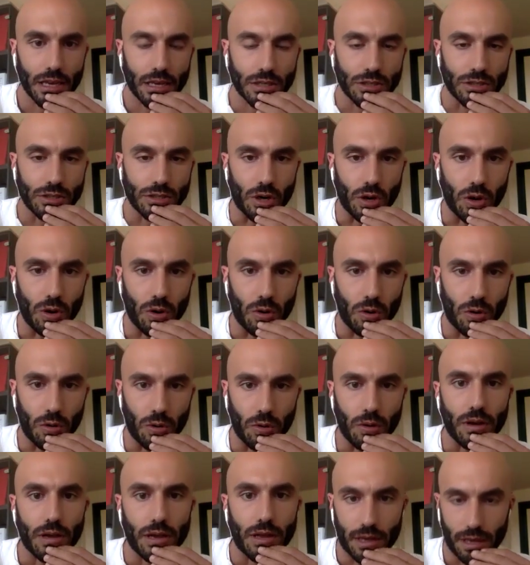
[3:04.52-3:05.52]
So. Right.
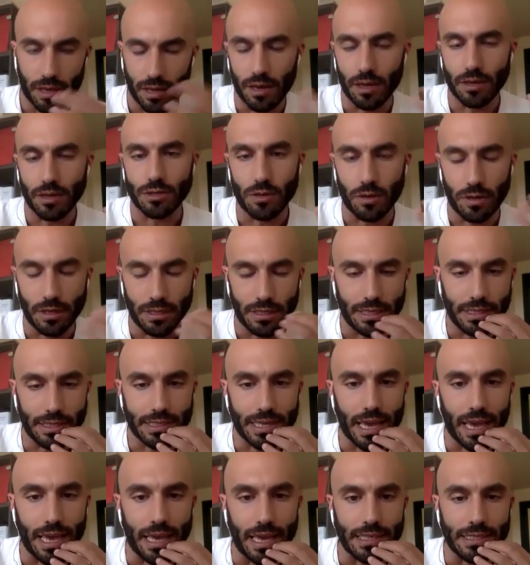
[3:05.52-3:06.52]
So in this
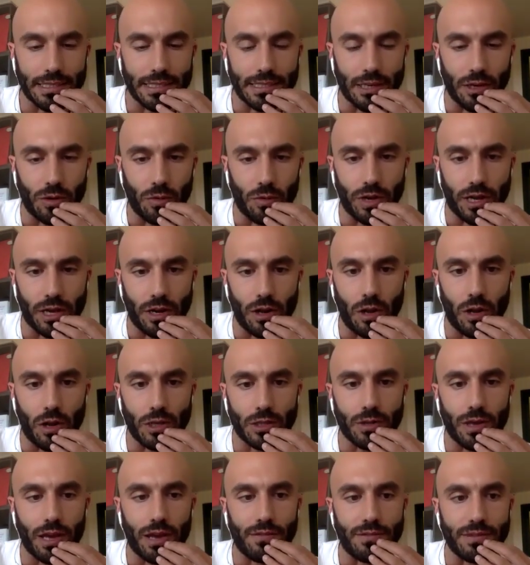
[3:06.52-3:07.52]
case, we can
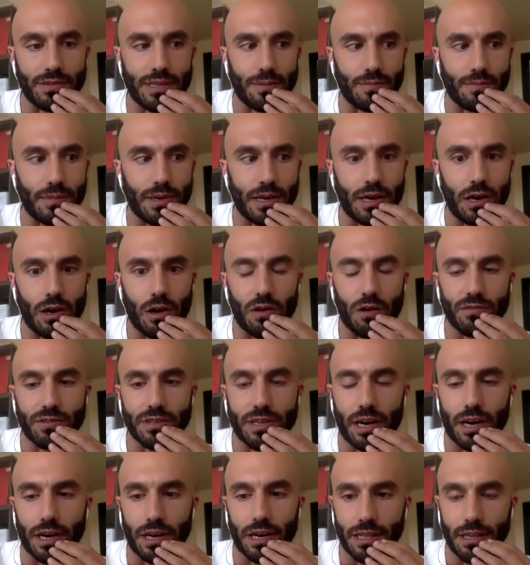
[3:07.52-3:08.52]
also have some
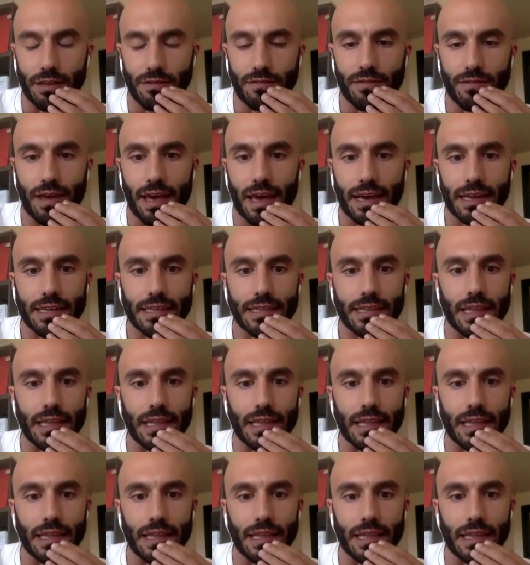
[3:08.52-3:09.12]
off-target effect.